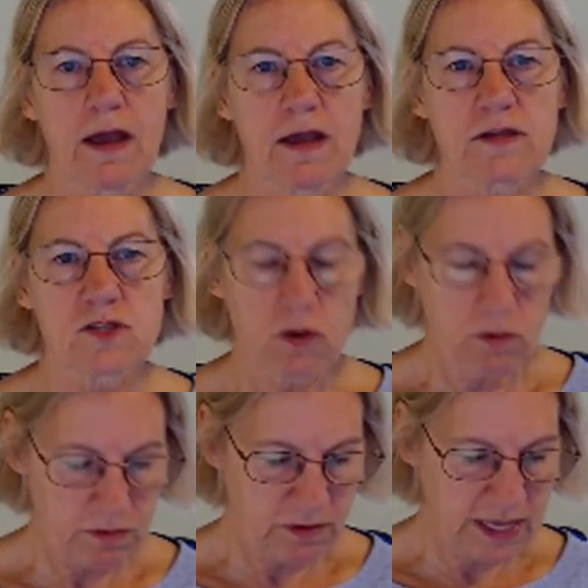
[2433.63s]

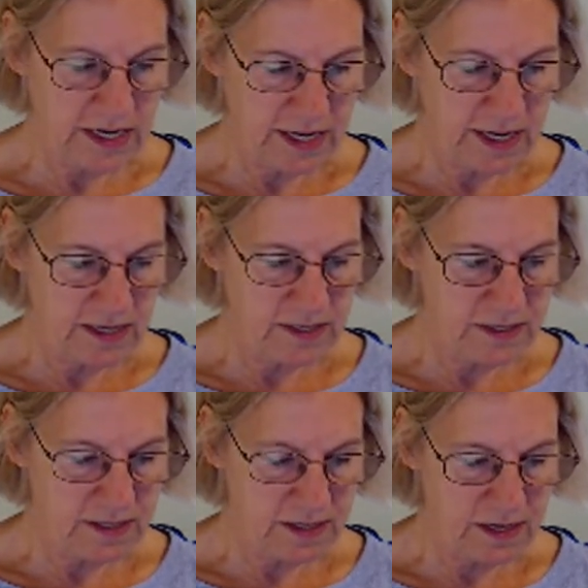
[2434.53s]
So that
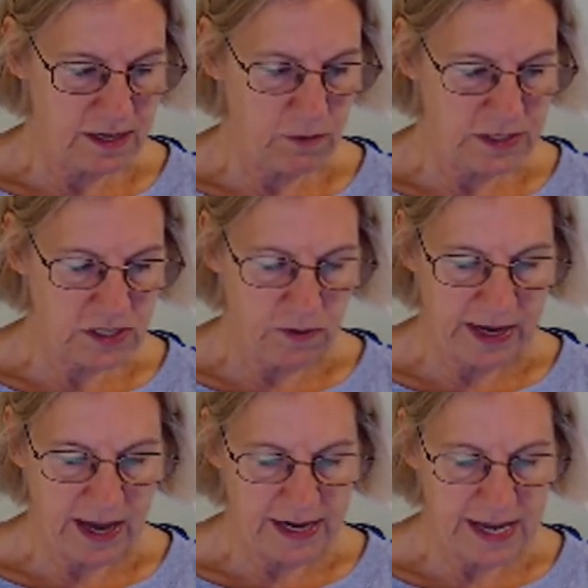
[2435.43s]
is what's going
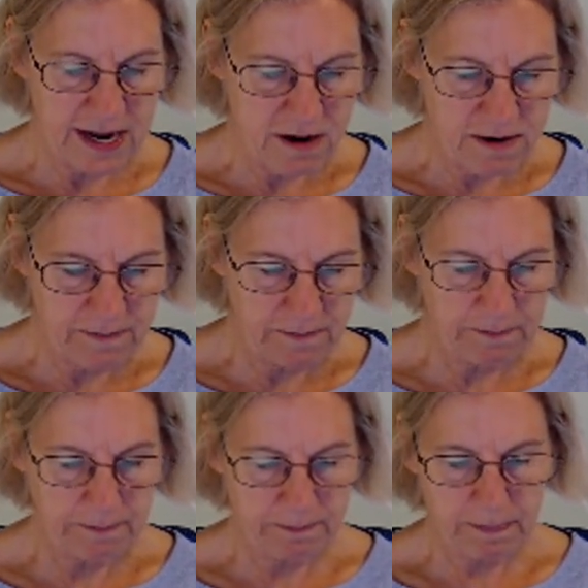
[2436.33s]
on here.
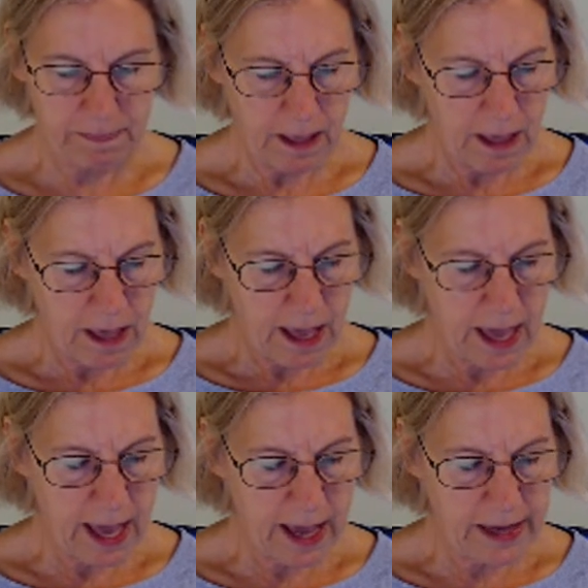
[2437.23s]

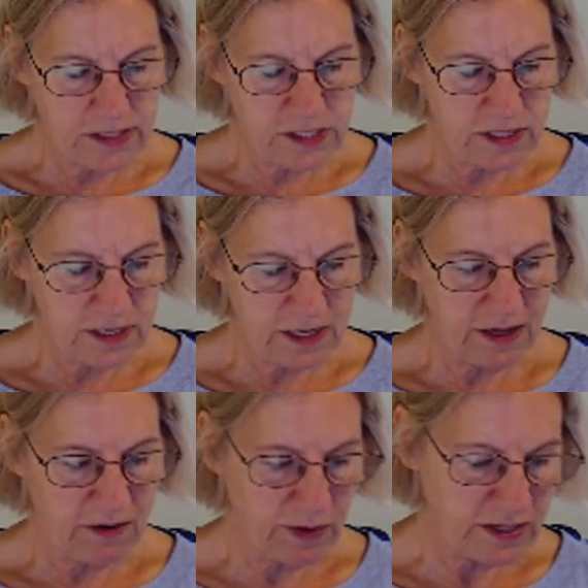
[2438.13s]
And
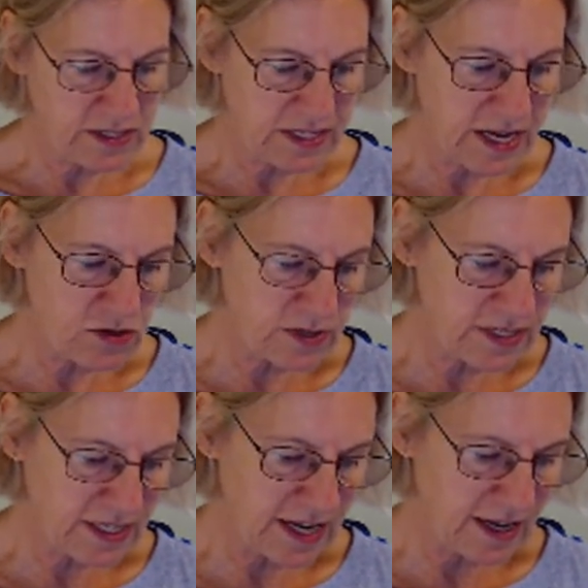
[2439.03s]
what's
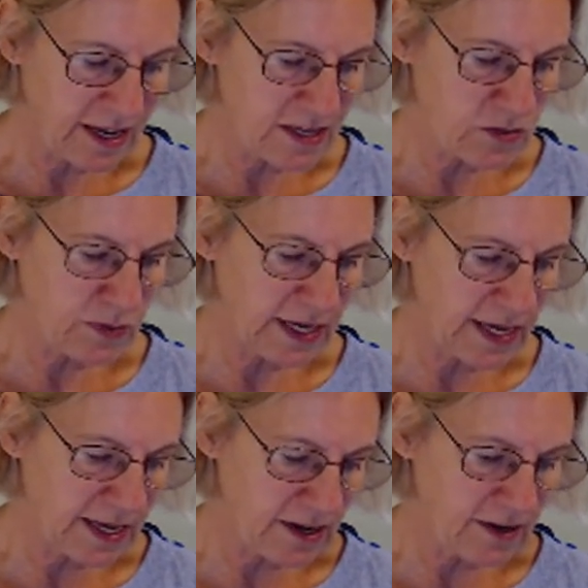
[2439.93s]
interesting is we get
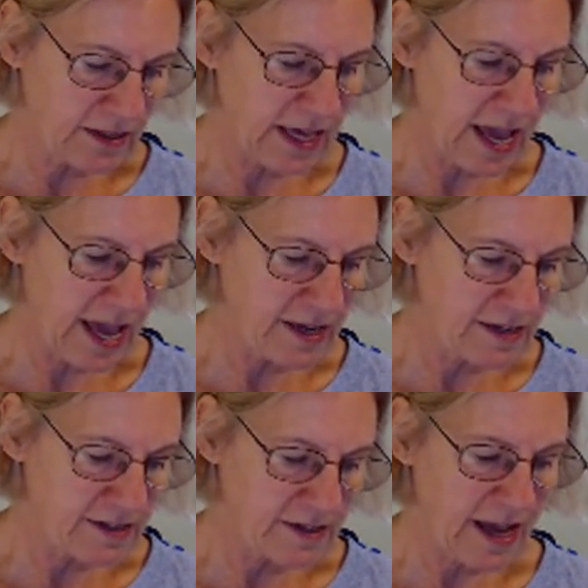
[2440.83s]
here at the
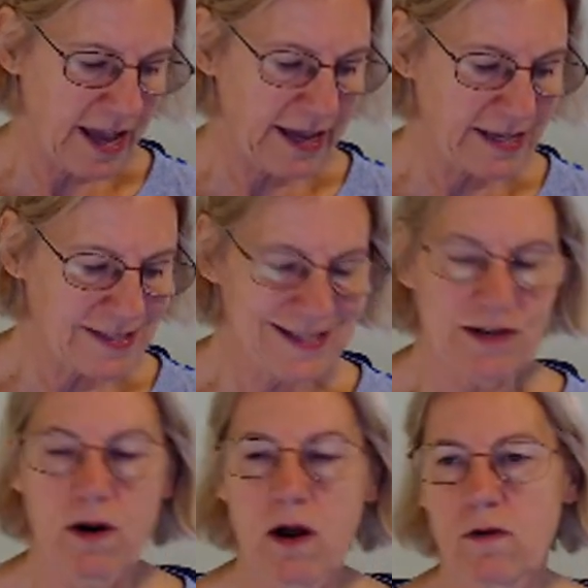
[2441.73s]
end, I get
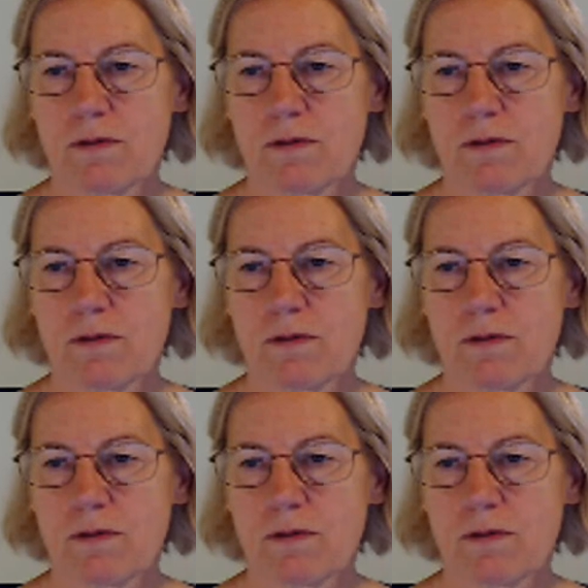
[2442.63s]
0.